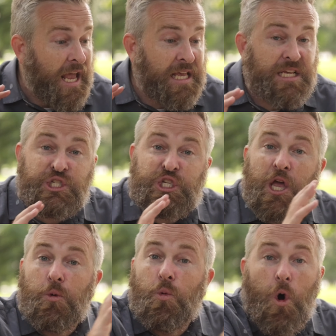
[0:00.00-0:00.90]
He
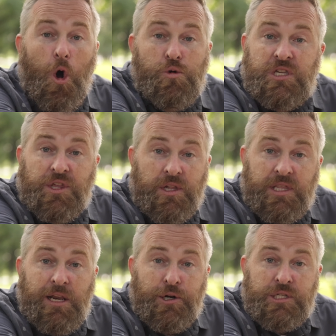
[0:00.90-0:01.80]
said, Woe to the
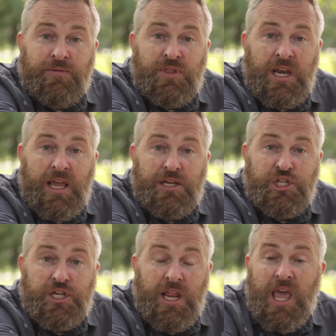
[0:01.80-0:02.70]
leaders of the
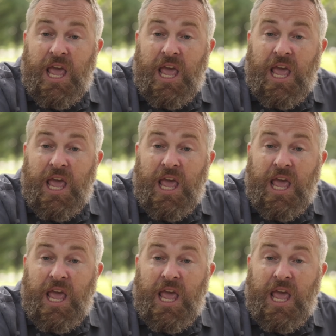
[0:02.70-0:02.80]
nation.